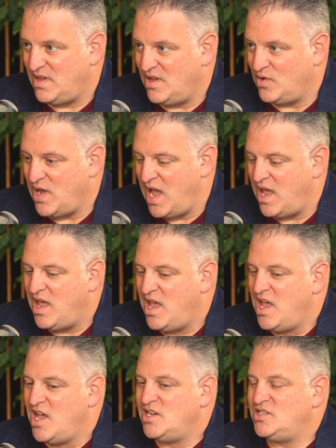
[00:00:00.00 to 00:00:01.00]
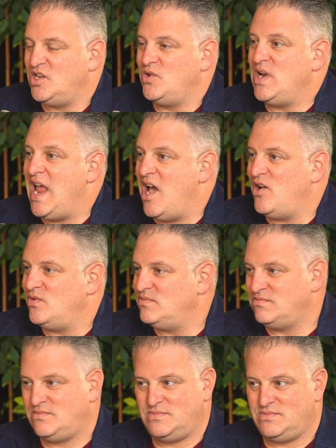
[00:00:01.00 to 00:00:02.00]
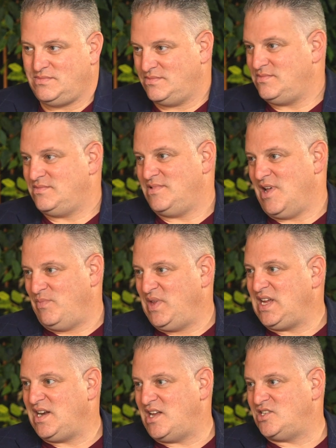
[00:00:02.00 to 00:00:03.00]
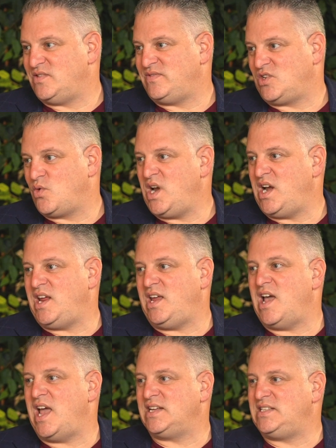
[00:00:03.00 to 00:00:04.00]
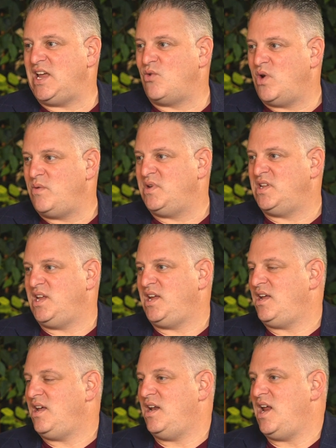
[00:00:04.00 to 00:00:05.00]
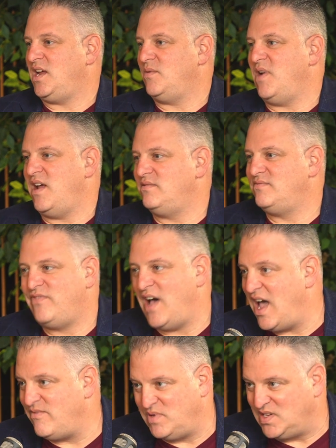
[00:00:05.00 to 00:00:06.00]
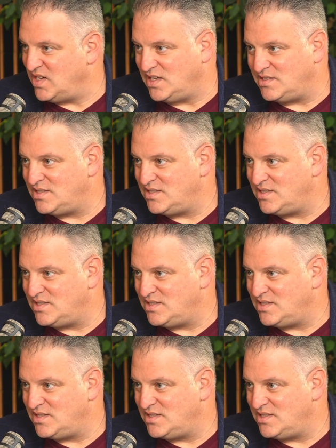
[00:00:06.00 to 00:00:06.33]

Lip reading: Okay. So now $1 million of liquidity, I could take one building and I could buy 5 buildings.